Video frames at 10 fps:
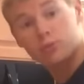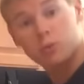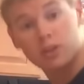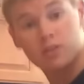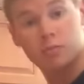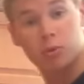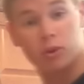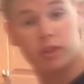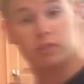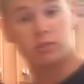this water to
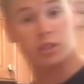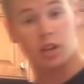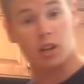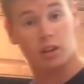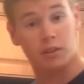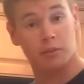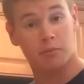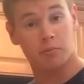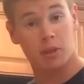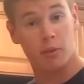boil, and
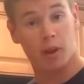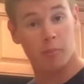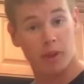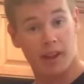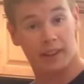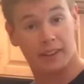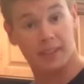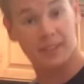I'll be right back.